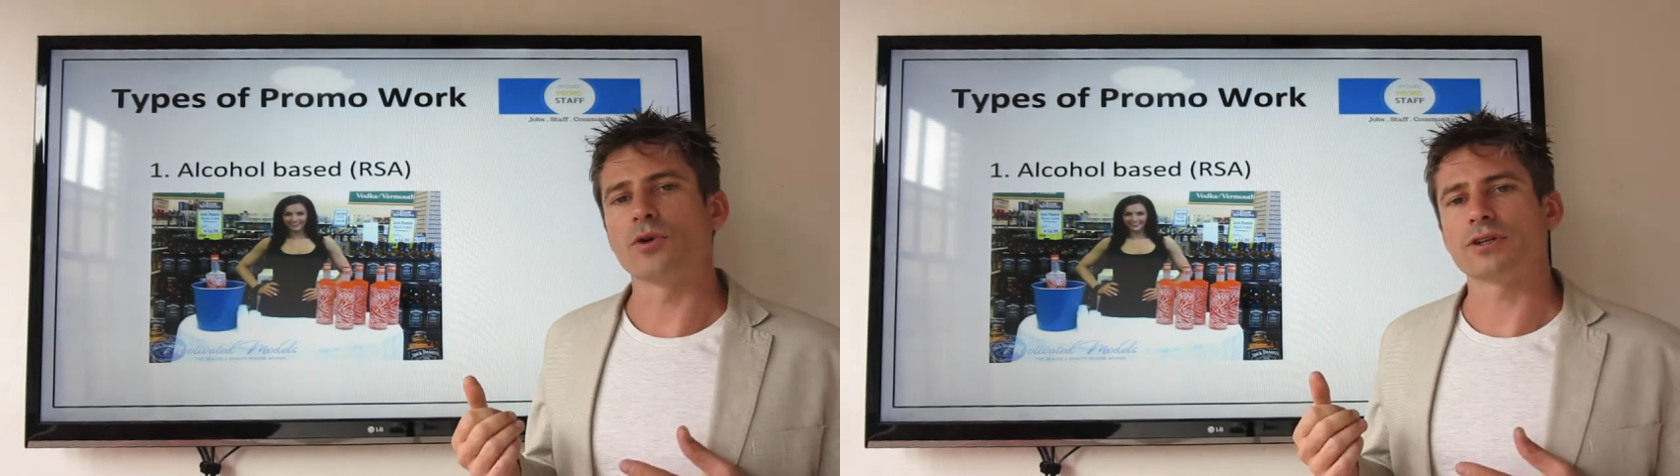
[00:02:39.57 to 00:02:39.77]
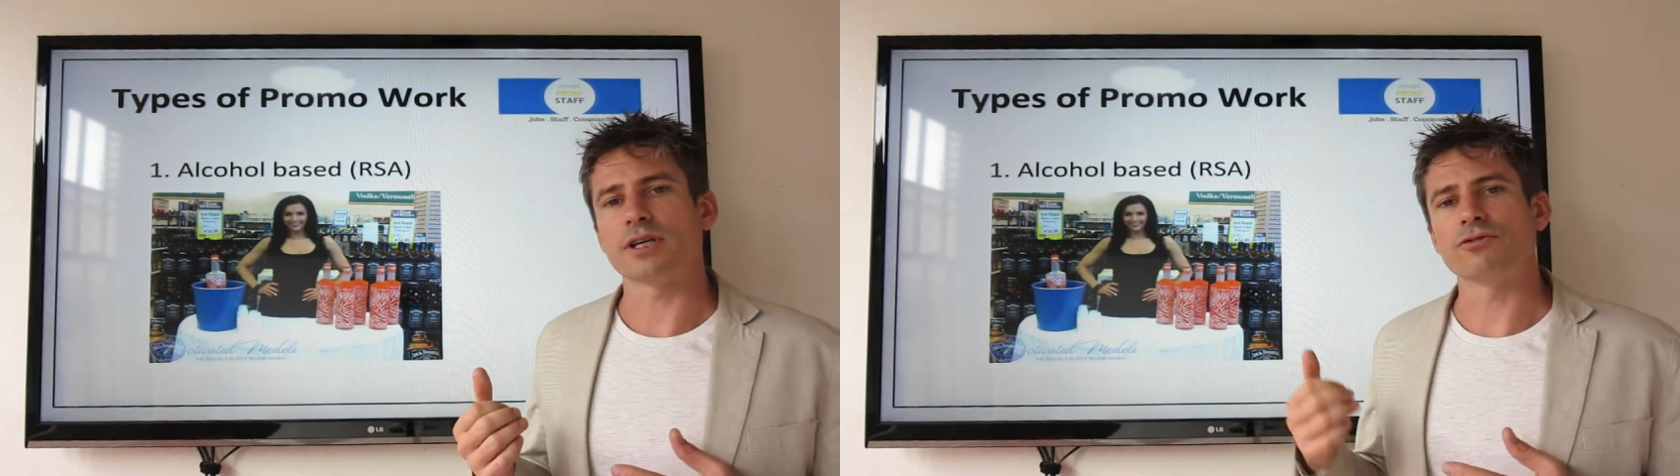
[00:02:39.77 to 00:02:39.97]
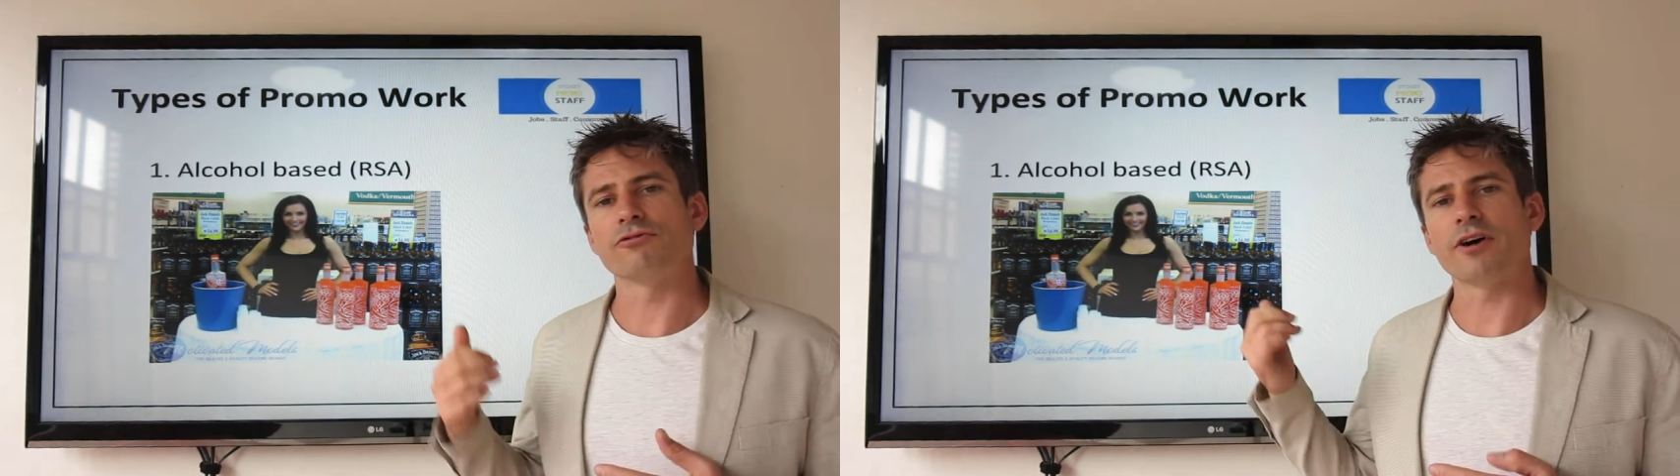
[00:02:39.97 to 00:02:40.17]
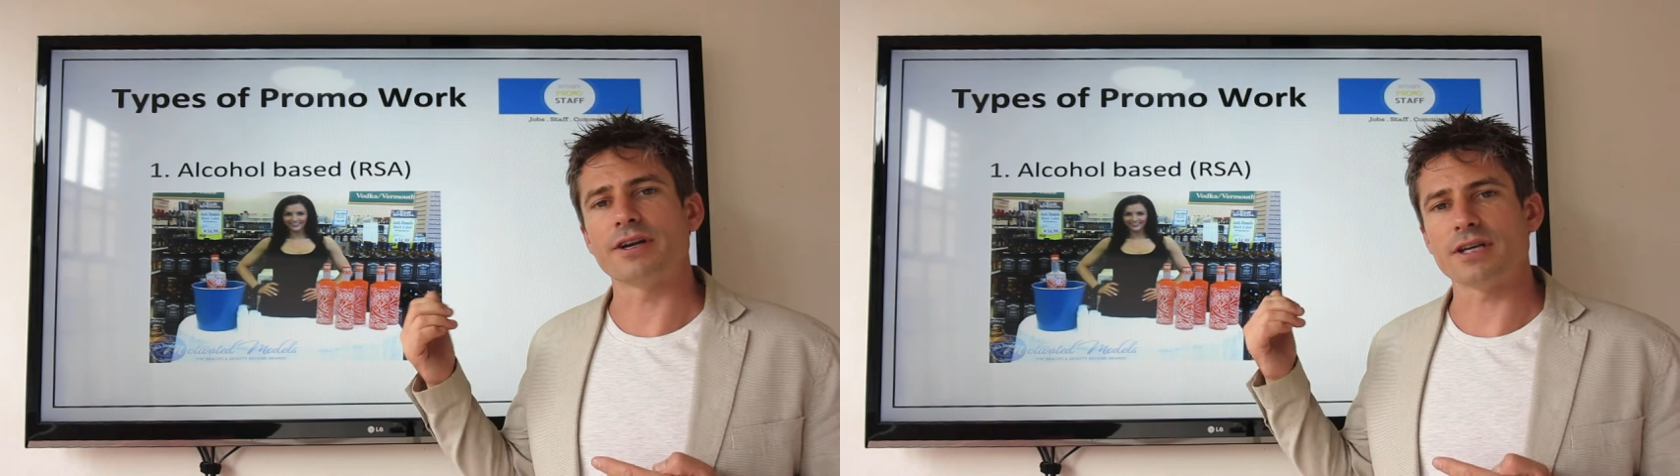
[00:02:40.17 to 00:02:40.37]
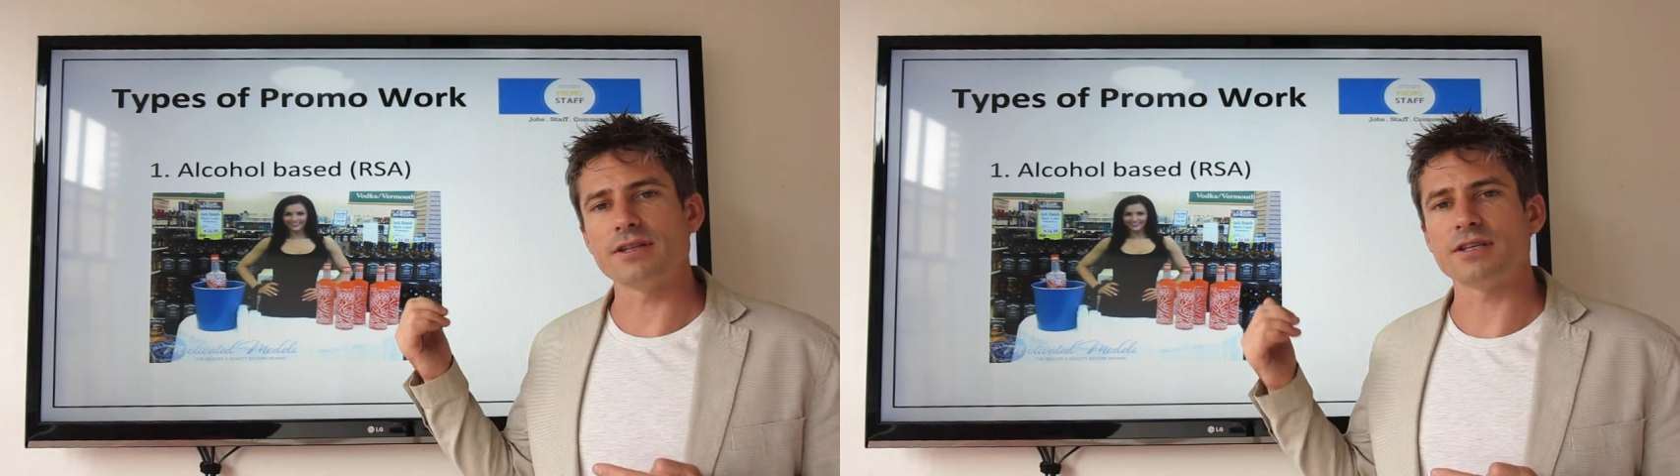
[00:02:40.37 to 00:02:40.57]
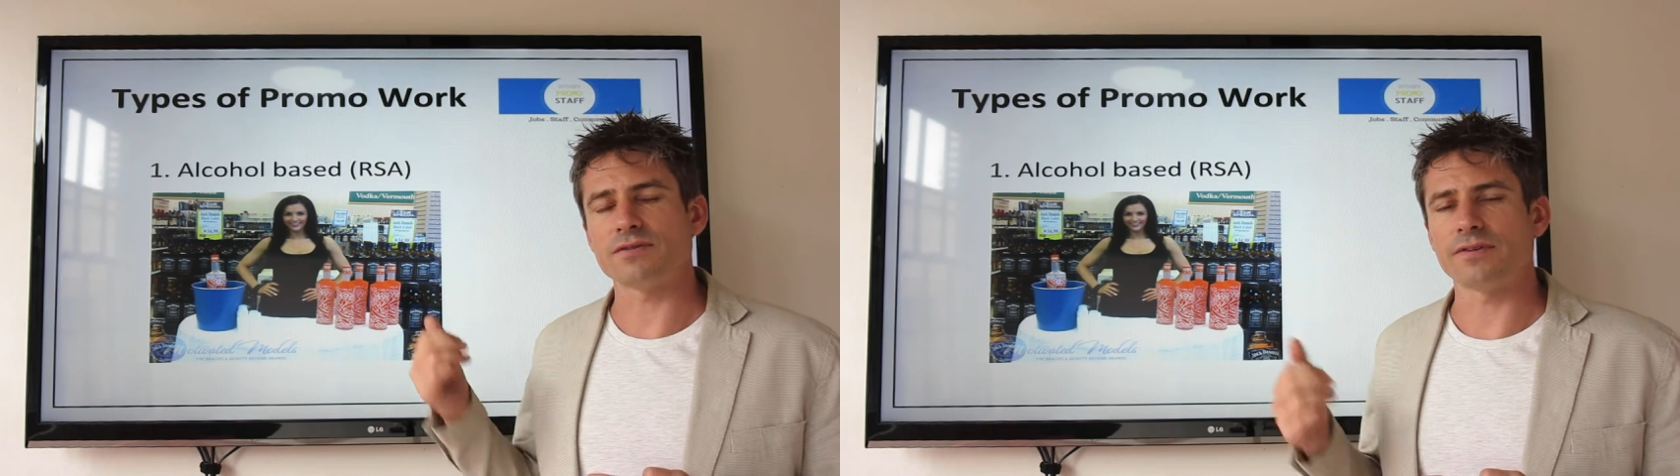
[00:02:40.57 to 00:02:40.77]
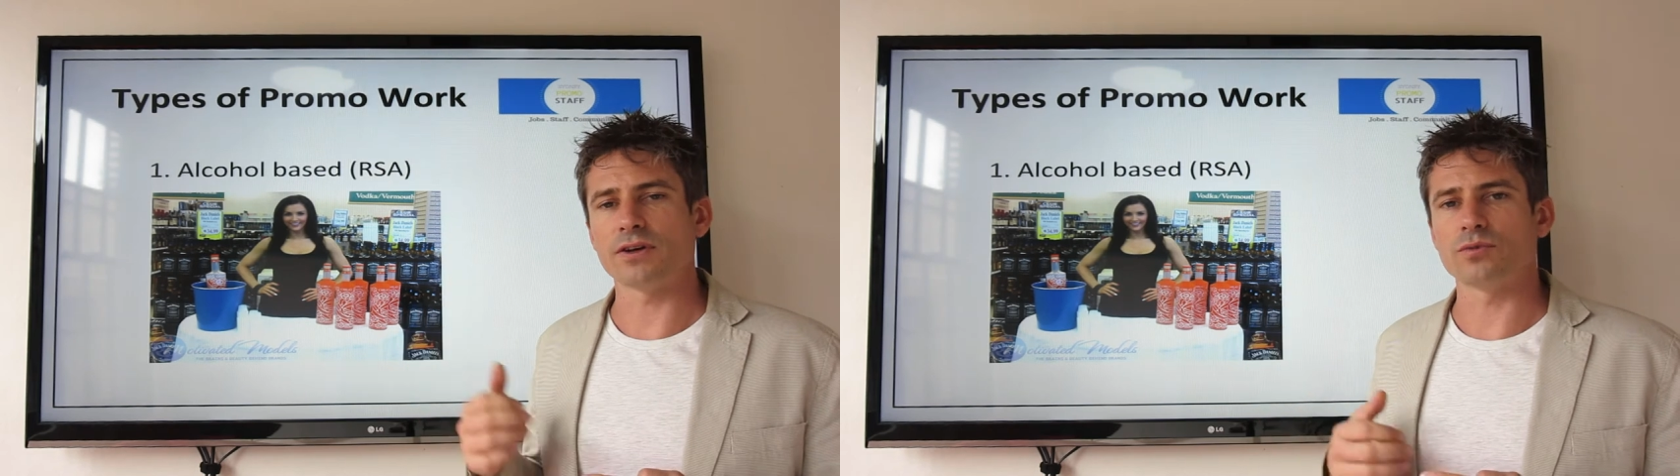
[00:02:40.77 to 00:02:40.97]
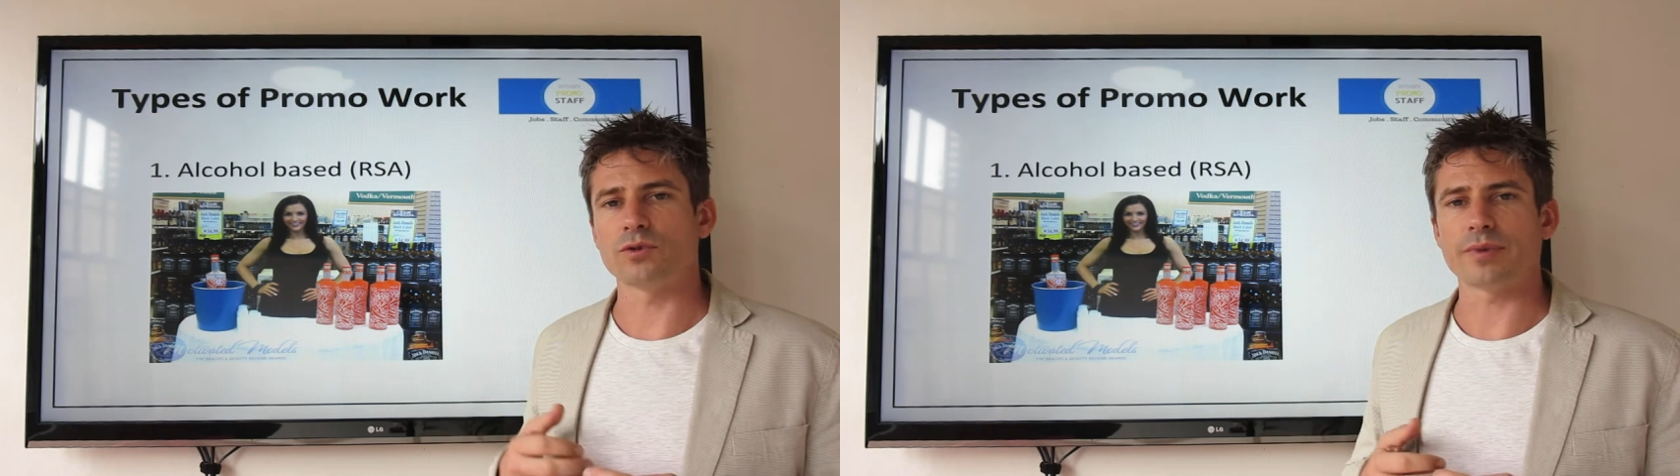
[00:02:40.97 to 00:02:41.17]
work that you'll find in this
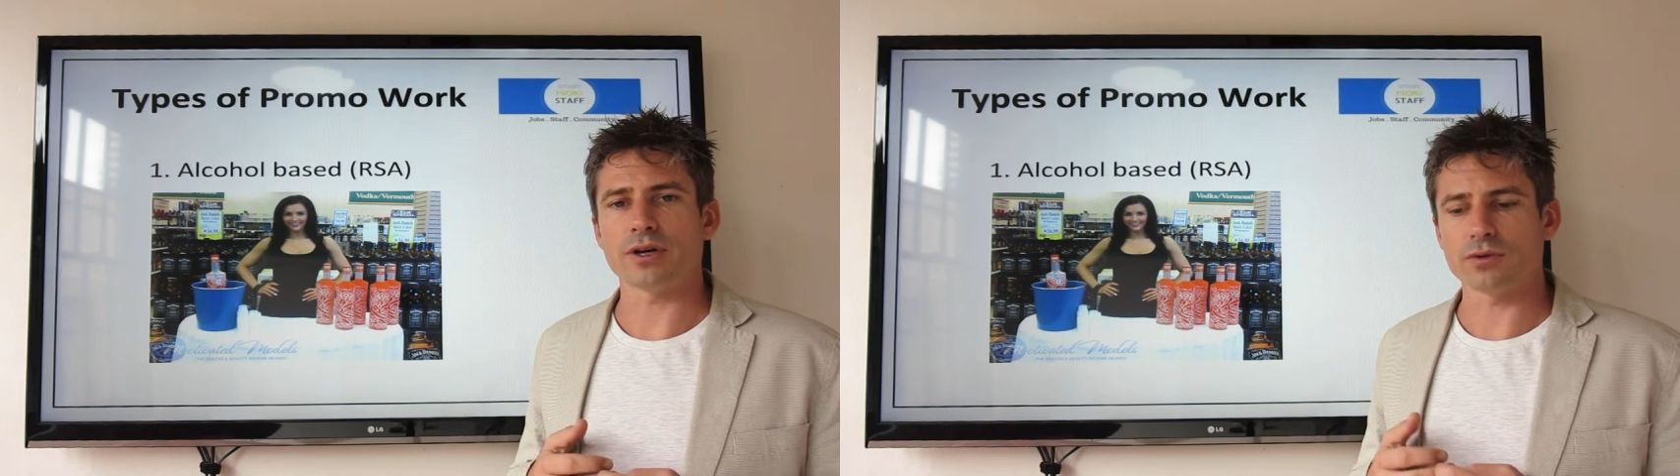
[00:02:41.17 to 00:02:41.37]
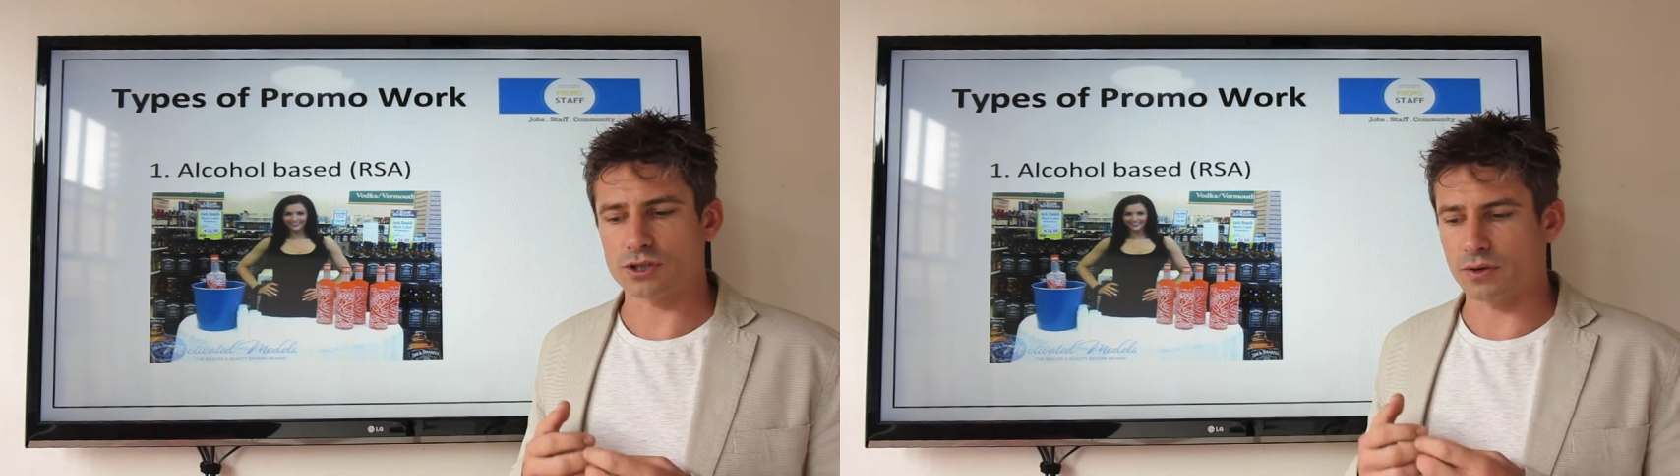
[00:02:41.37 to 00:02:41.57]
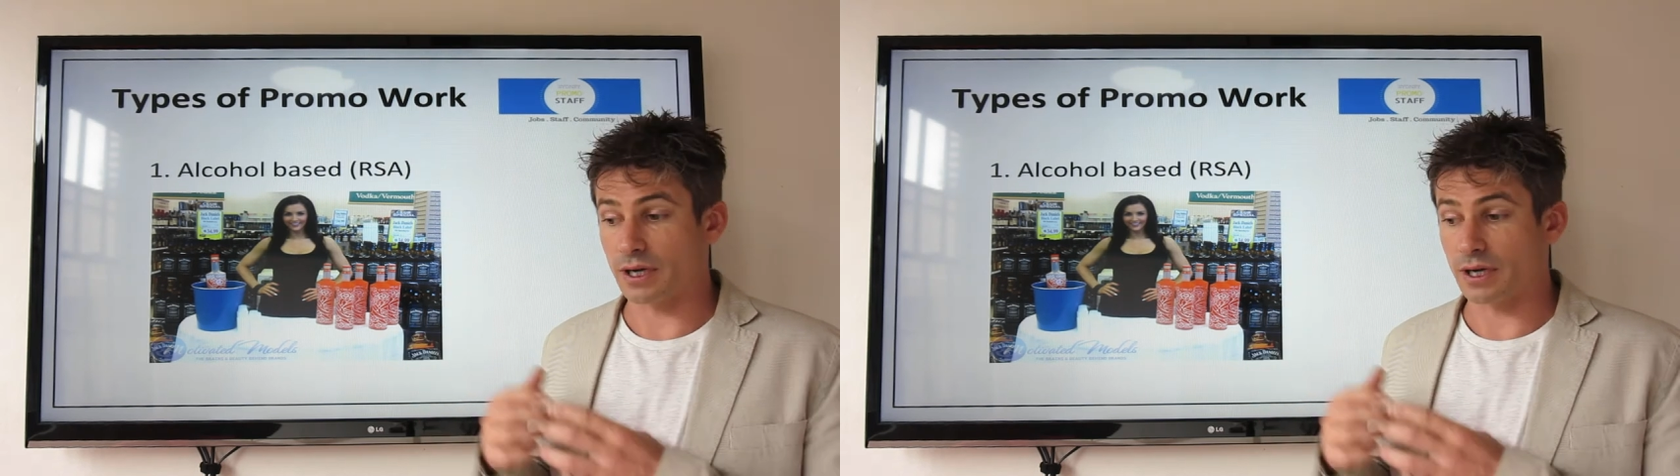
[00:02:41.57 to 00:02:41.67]
field would be also